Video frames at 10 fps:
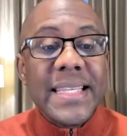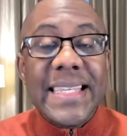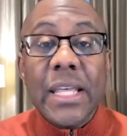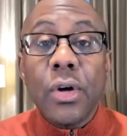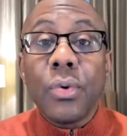
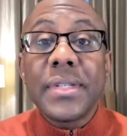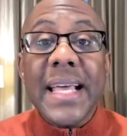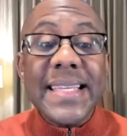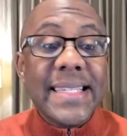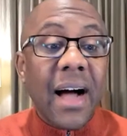Seal
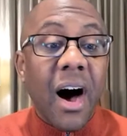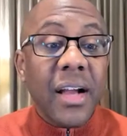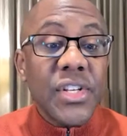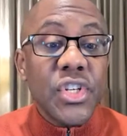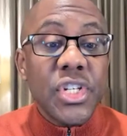Test
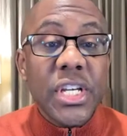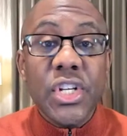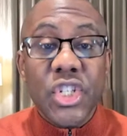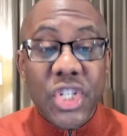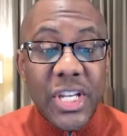cottage
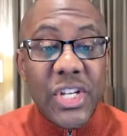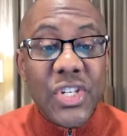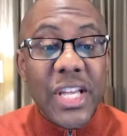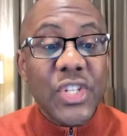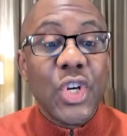
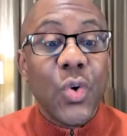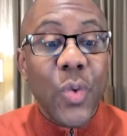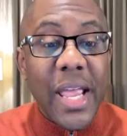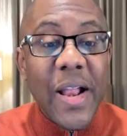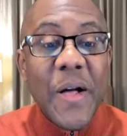cheese is
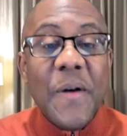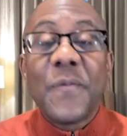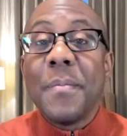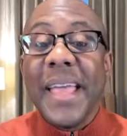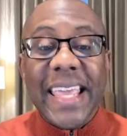great
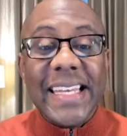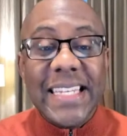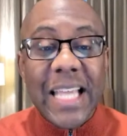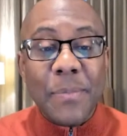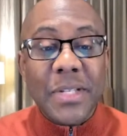for making
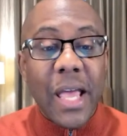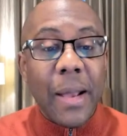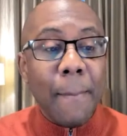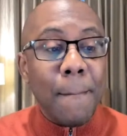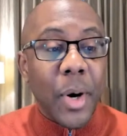dips,
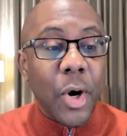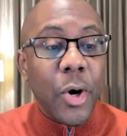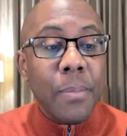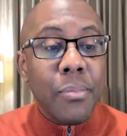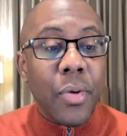and
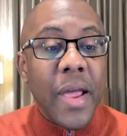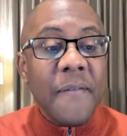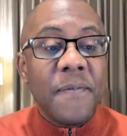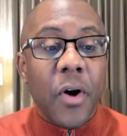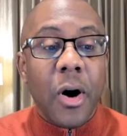Burn
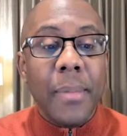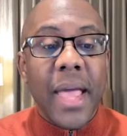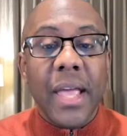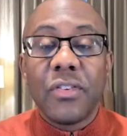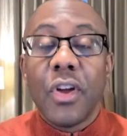Brave farm
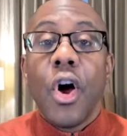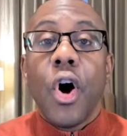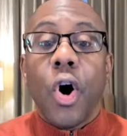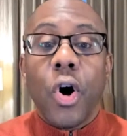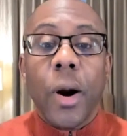eggs
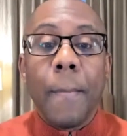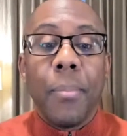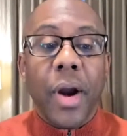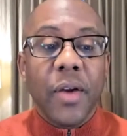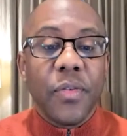are a
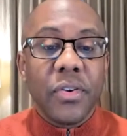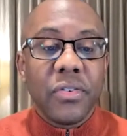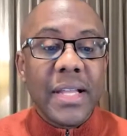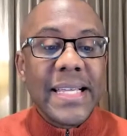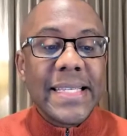
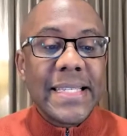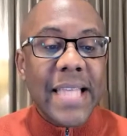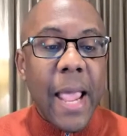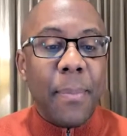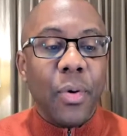breakfast
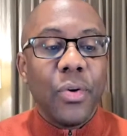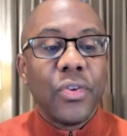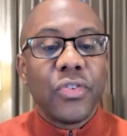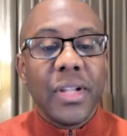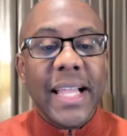staple.
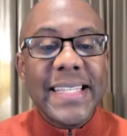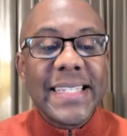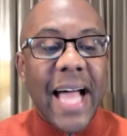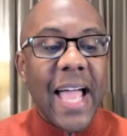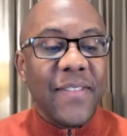So let's
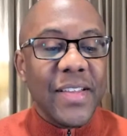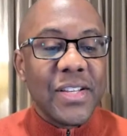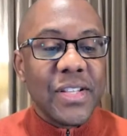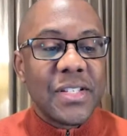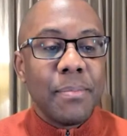dive into
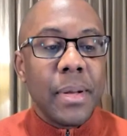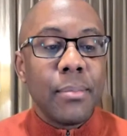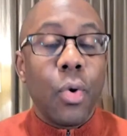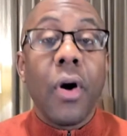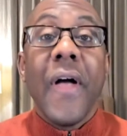this a bit
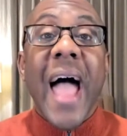more.